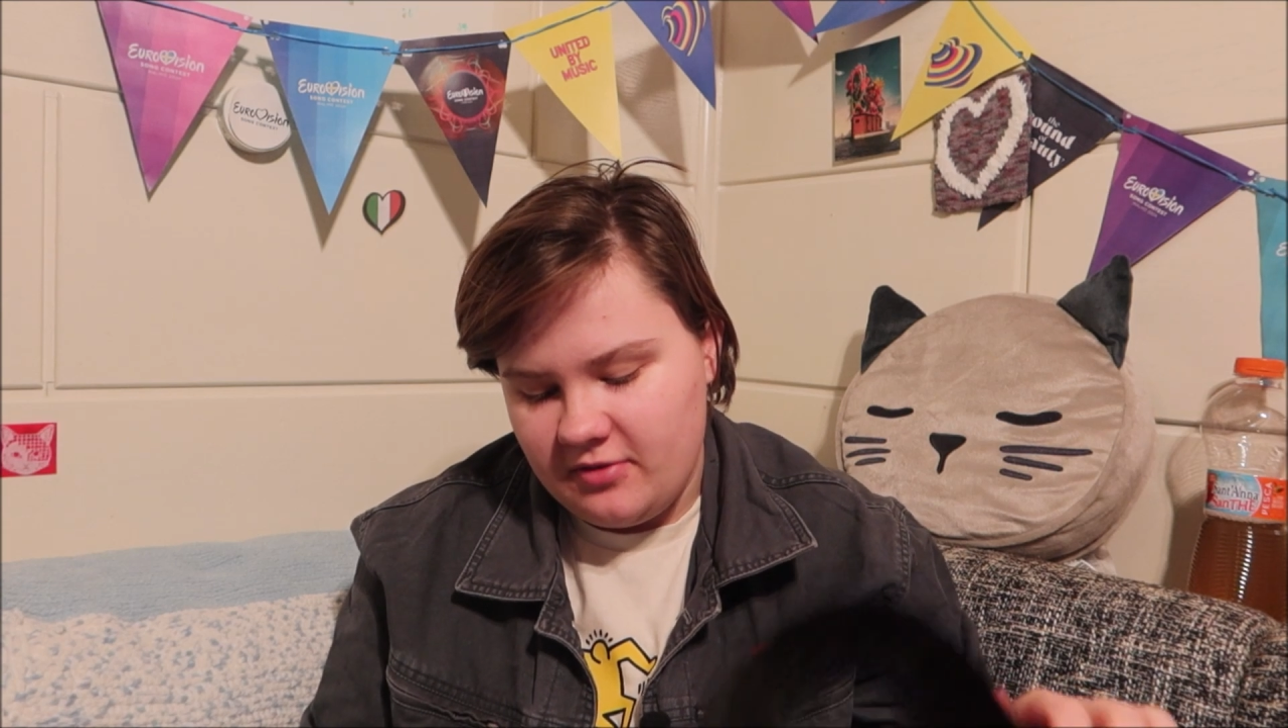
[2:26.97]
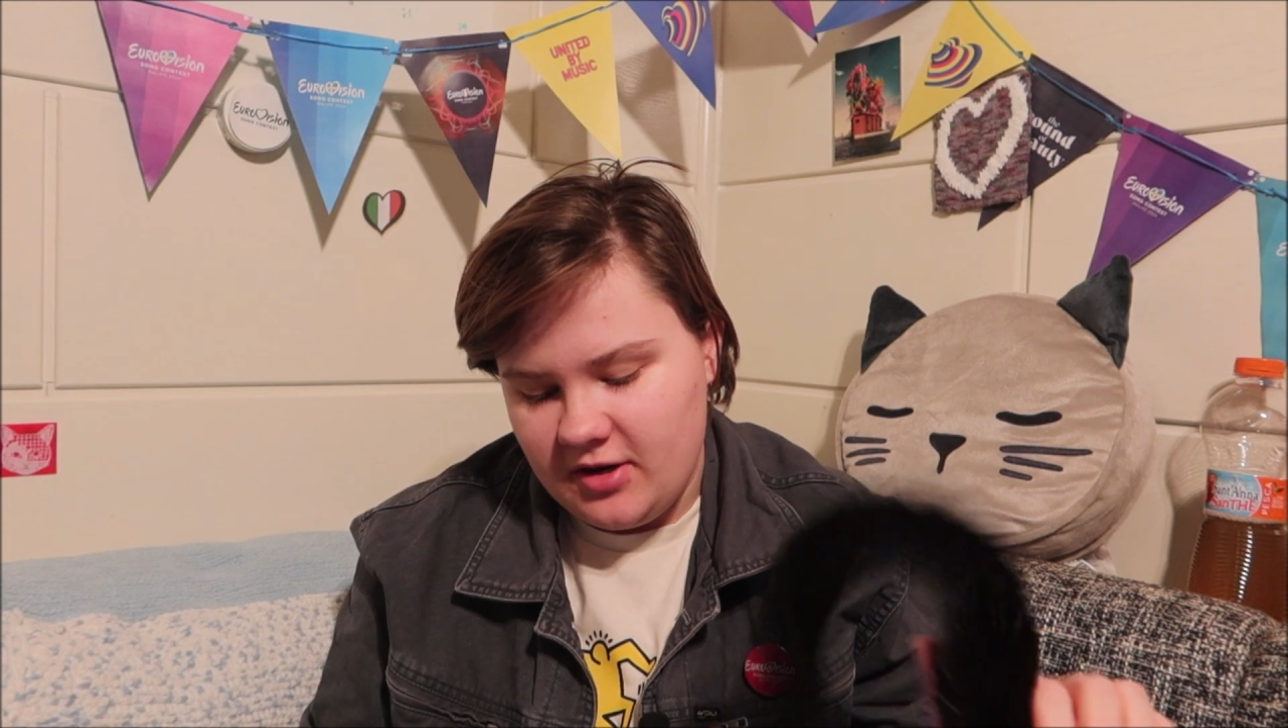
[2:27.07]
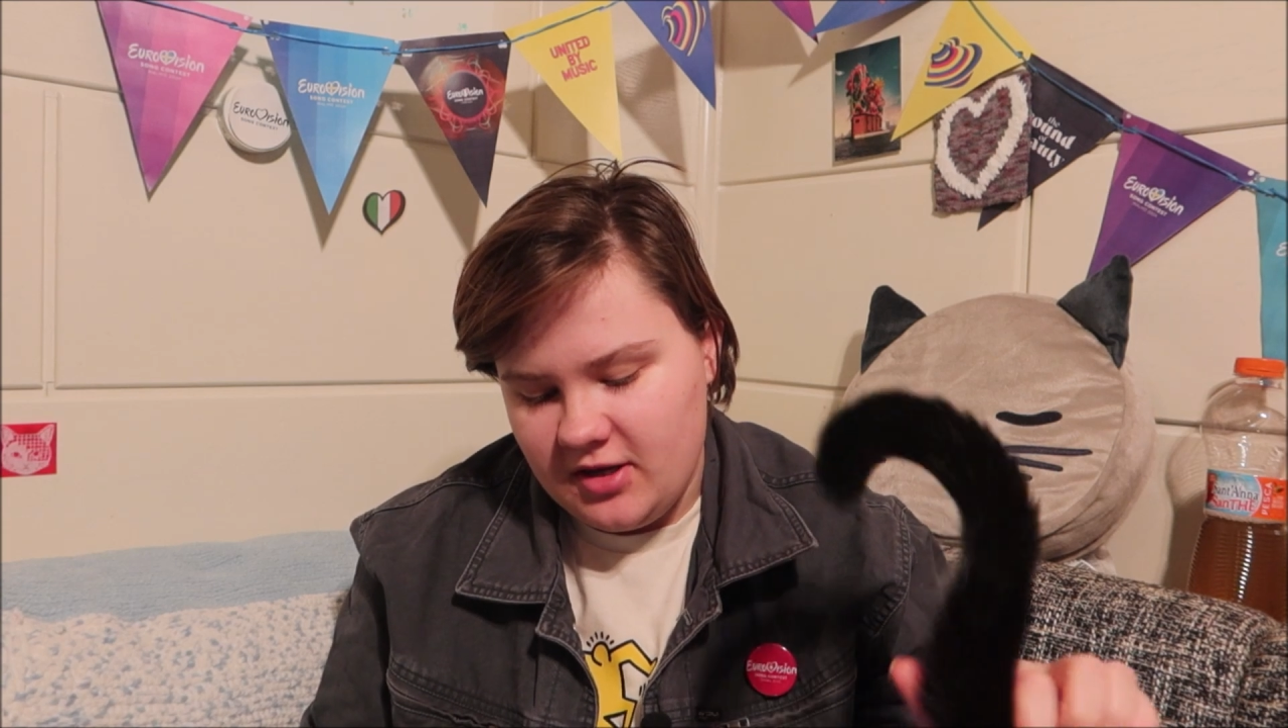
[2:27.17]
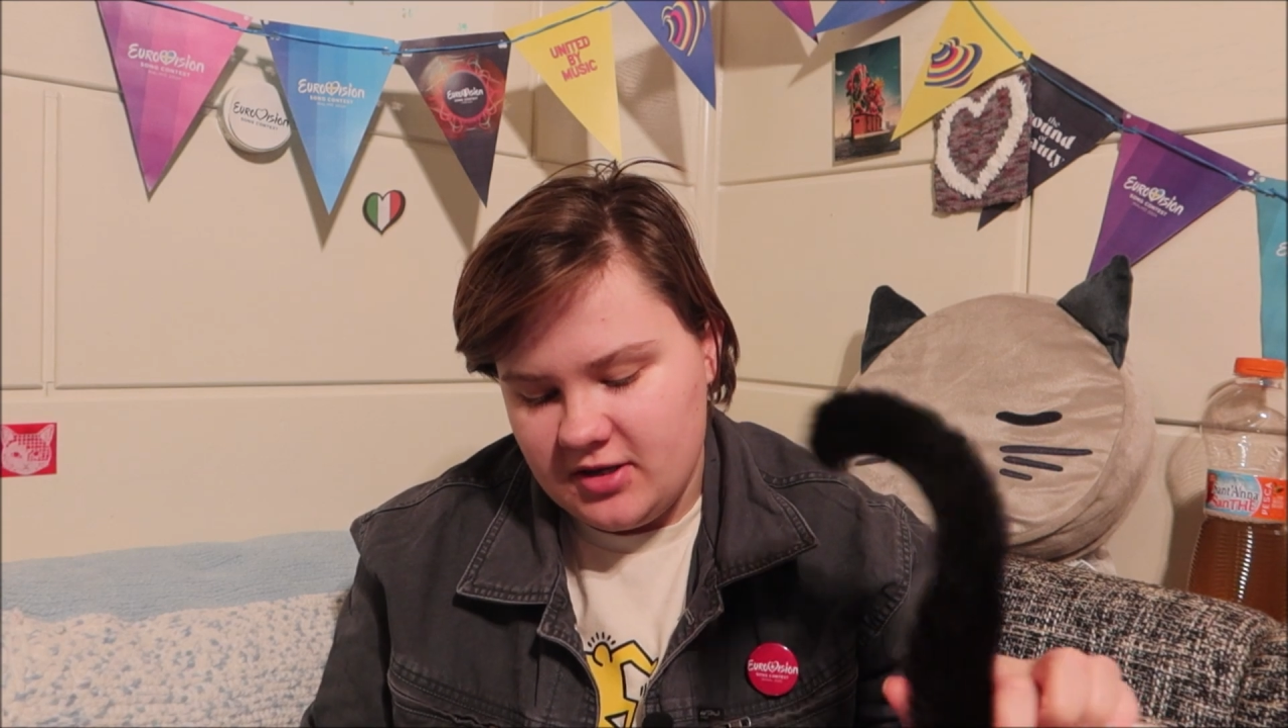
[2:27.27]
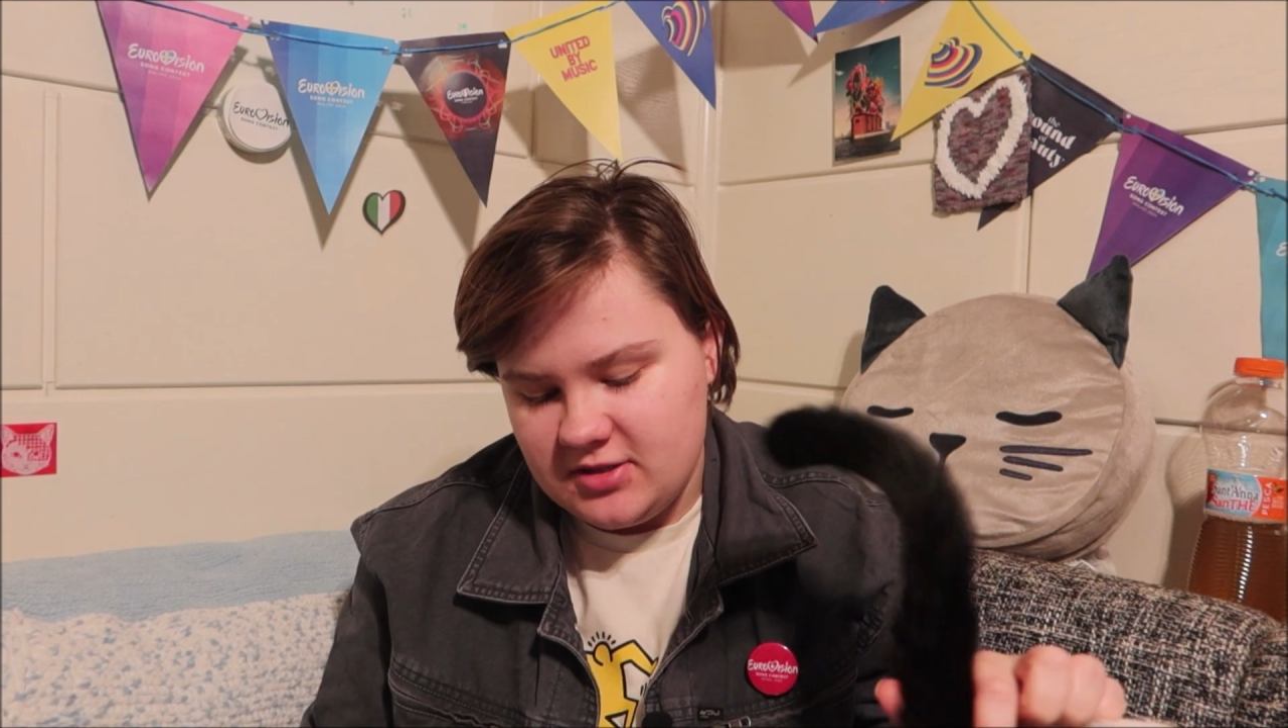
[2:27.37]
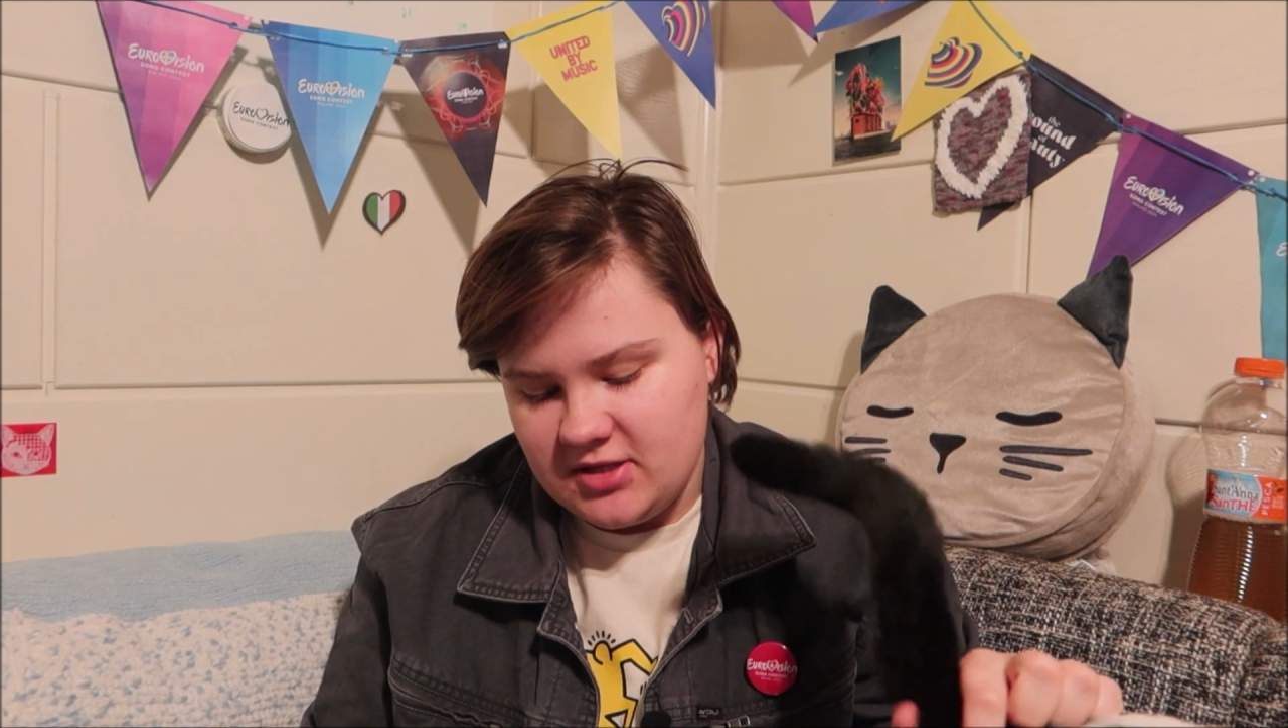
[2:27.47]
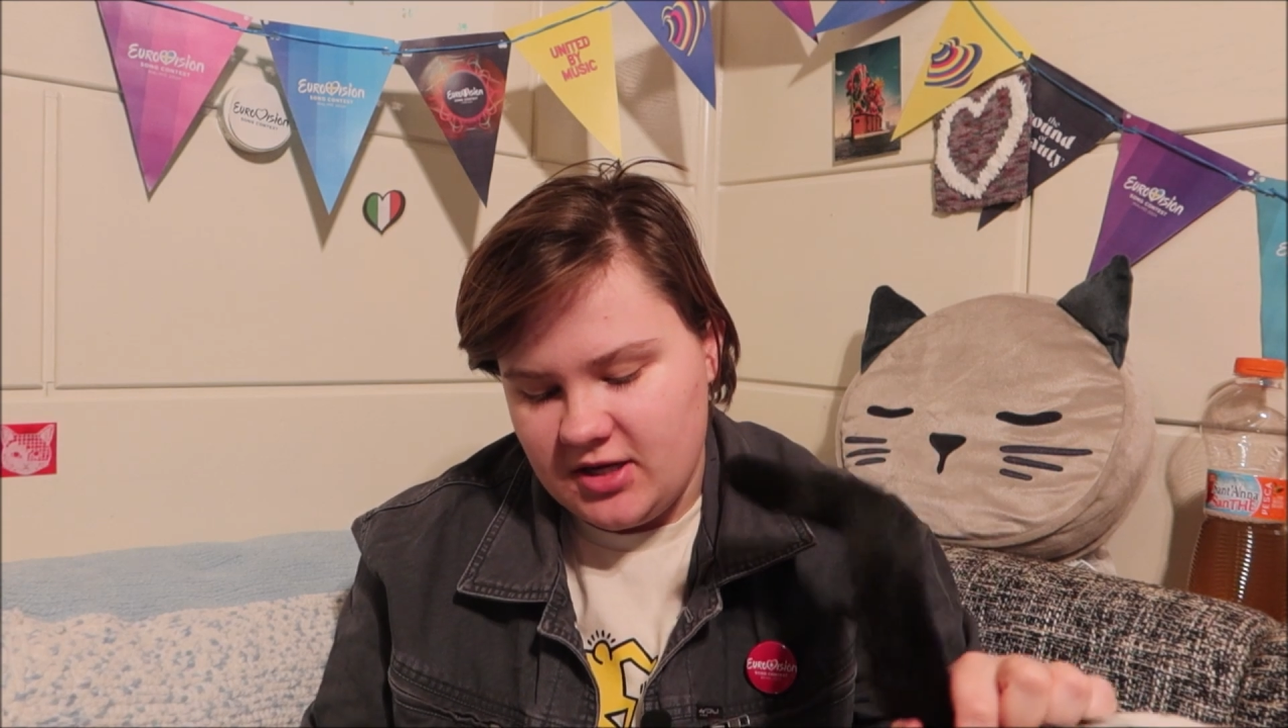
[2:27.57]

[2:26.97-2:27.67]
realised